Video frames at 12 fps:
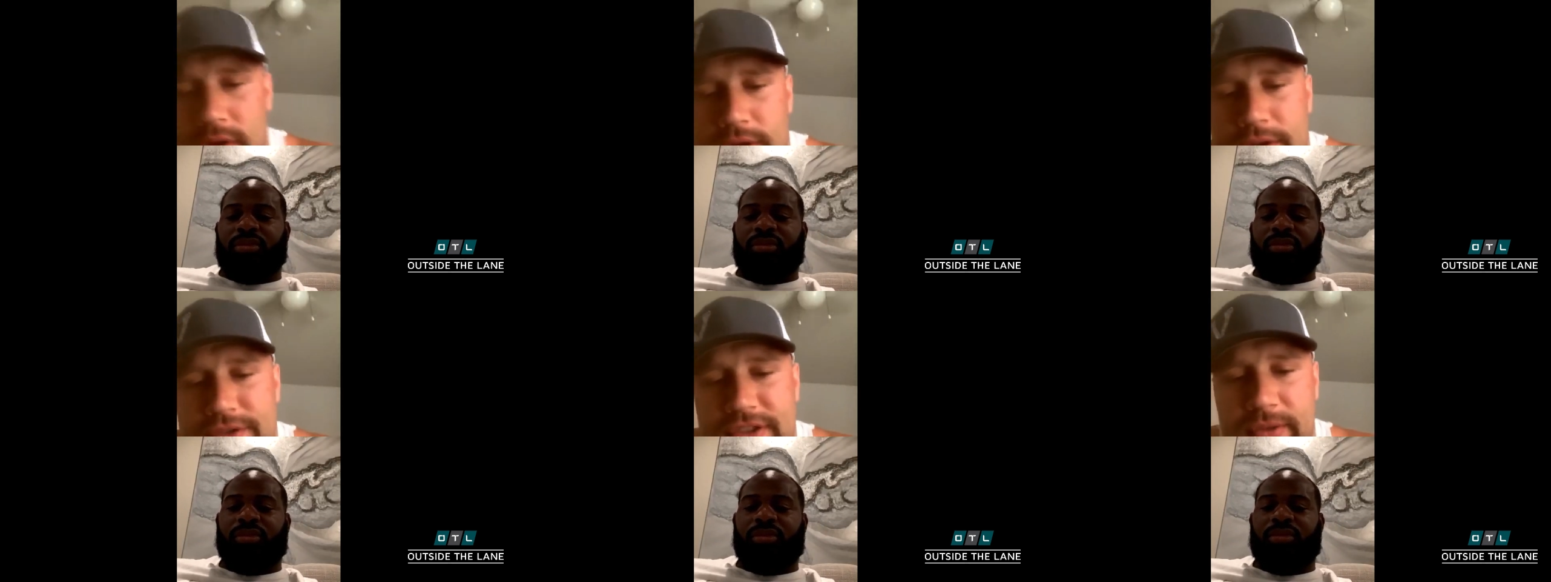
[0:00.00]

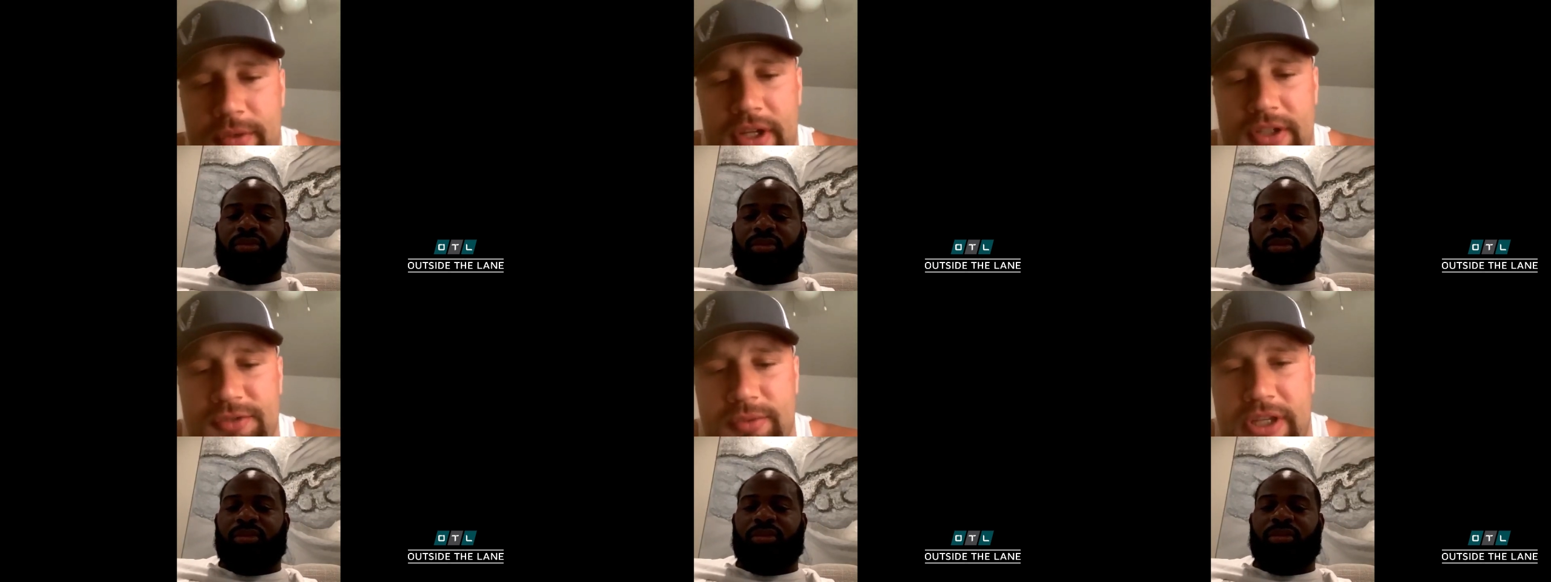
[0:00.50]
Speaker 1: see what
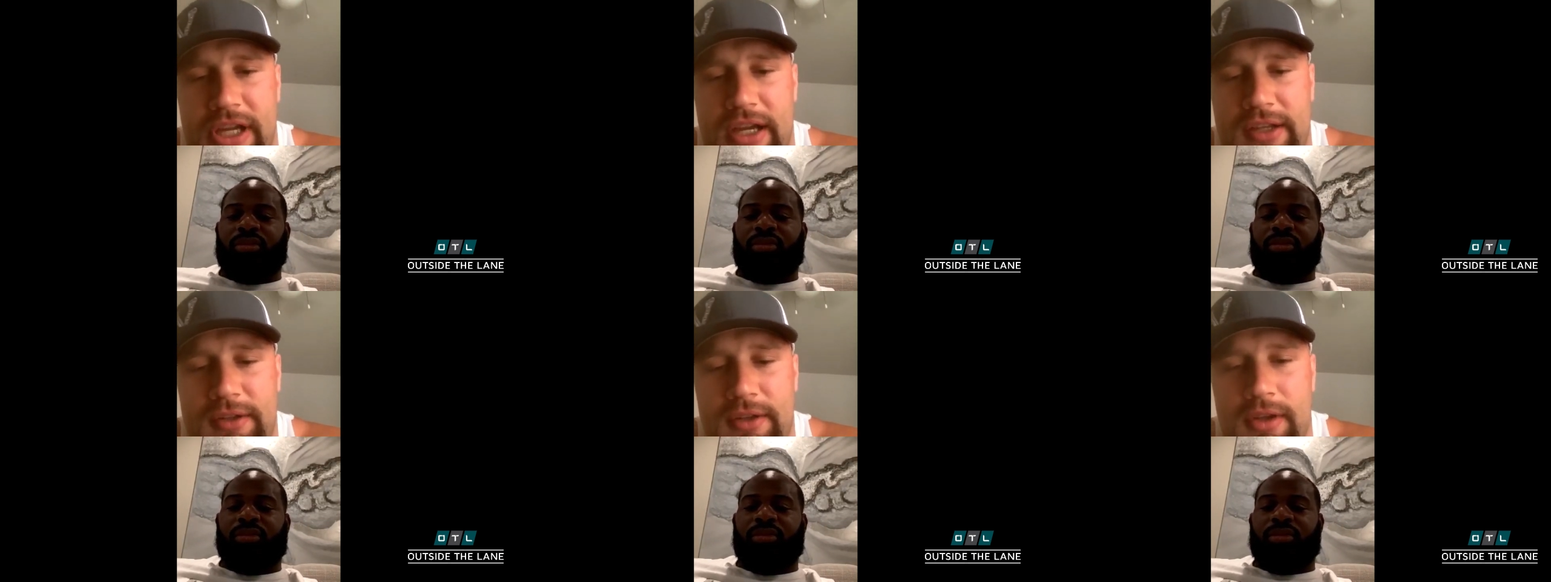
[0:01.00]
else we
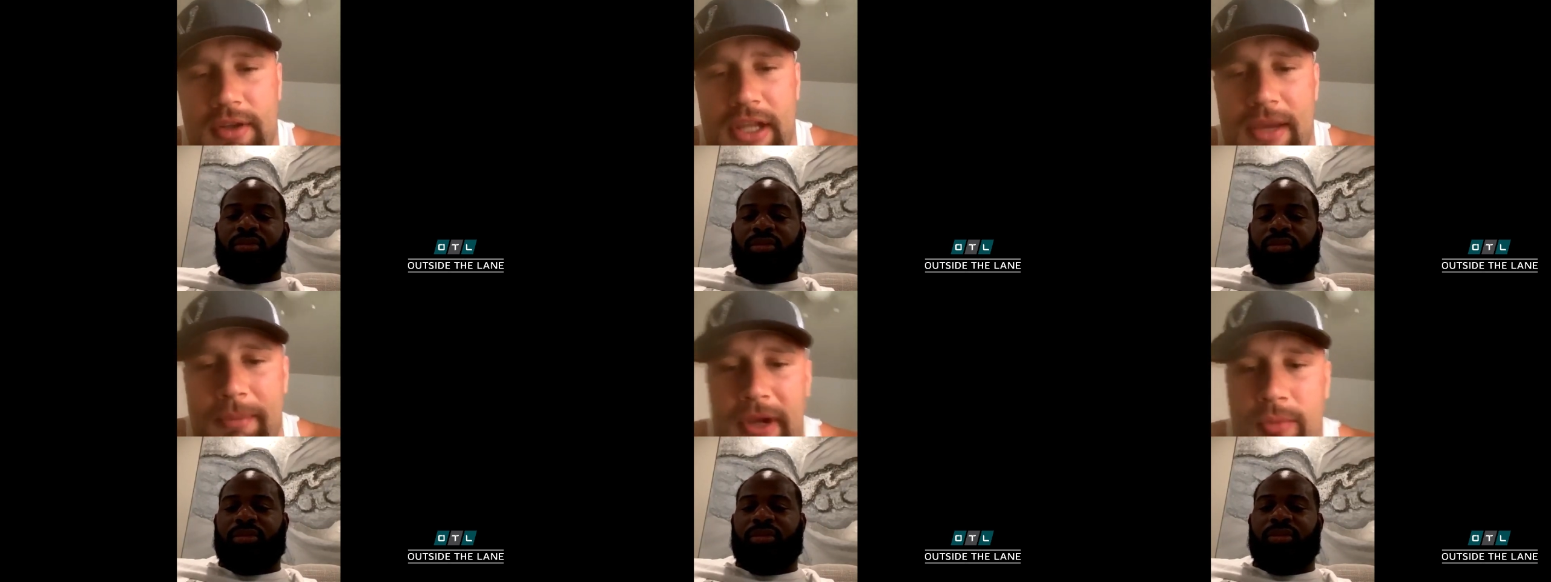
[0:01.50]
got
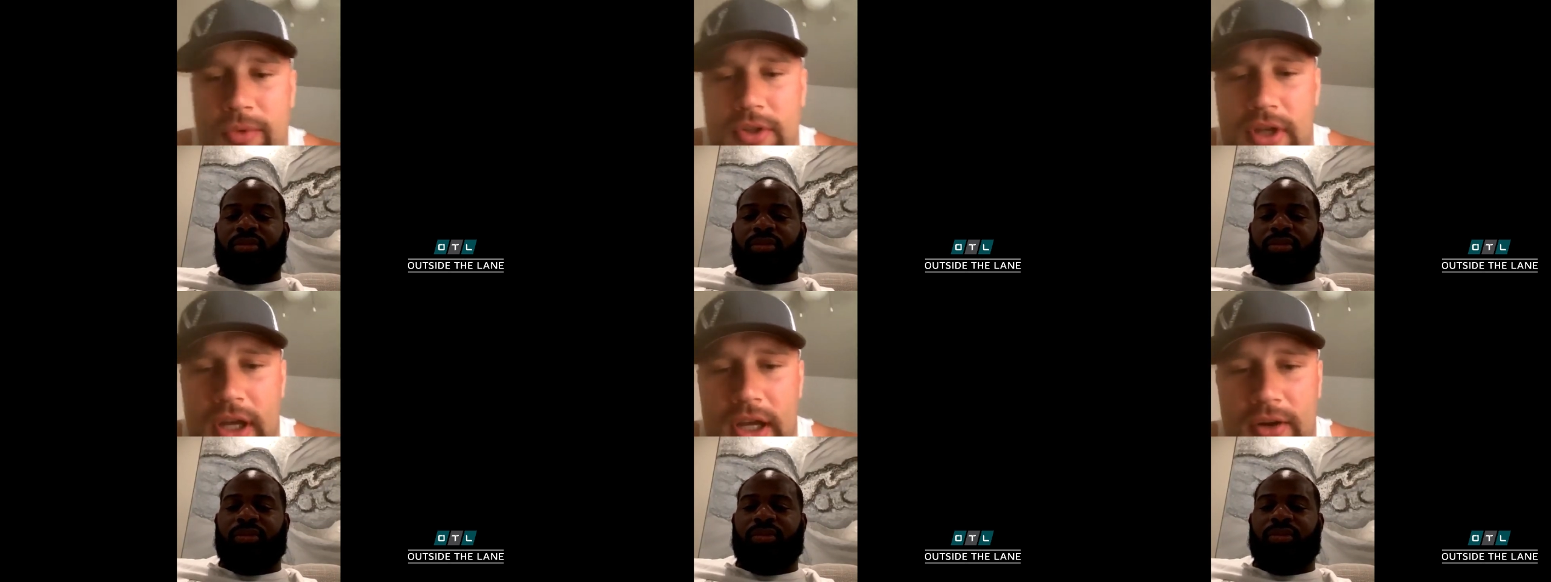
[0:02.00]
yeah, man, we're
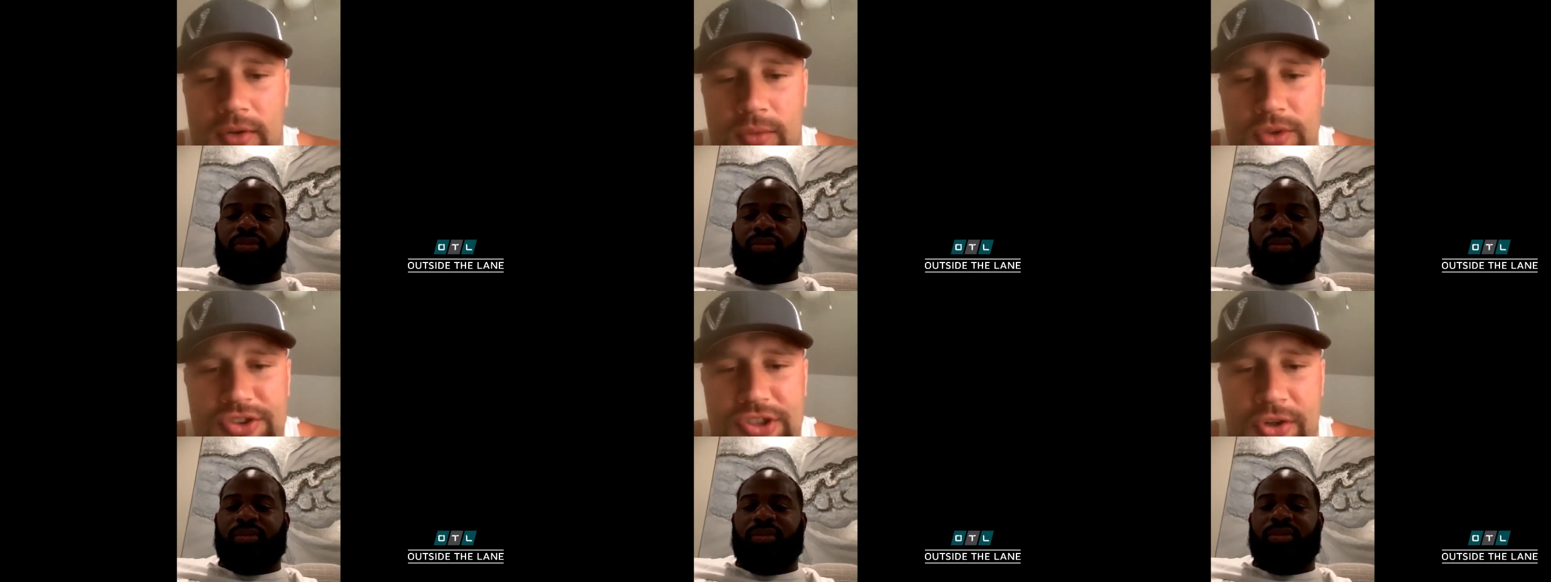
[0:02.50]
uh,
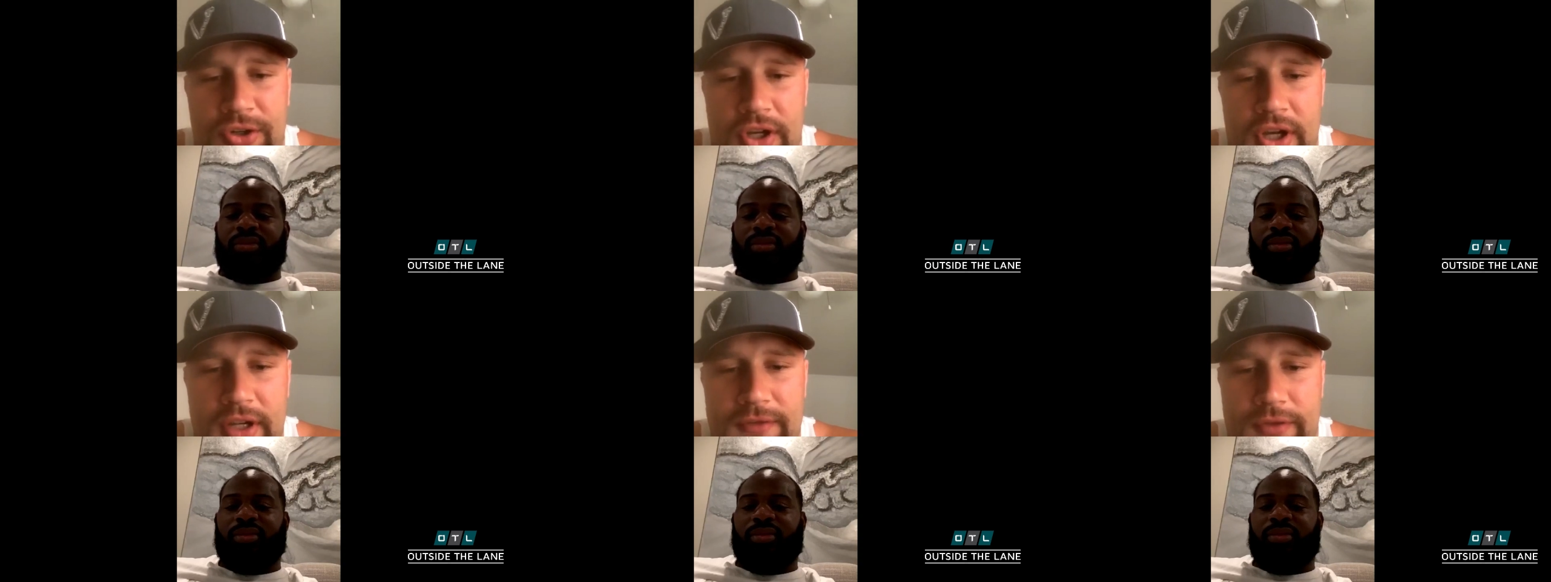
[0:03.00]
we're still on the
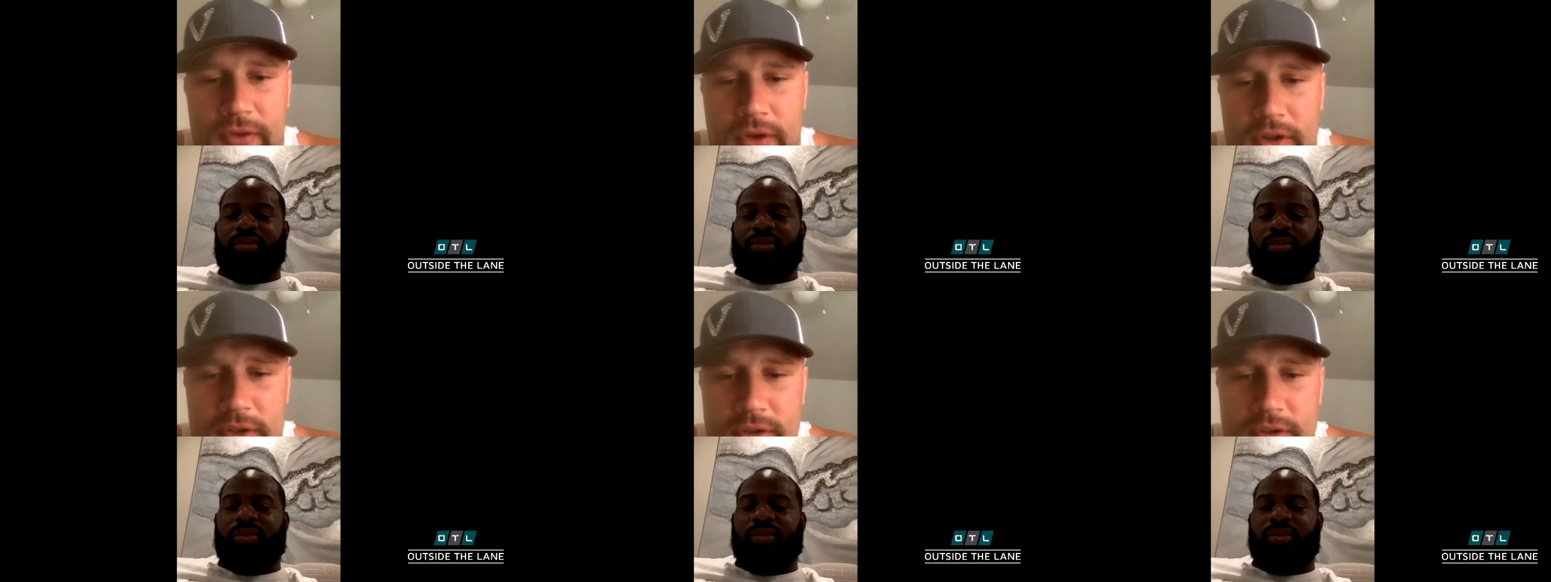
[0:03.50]
hunt for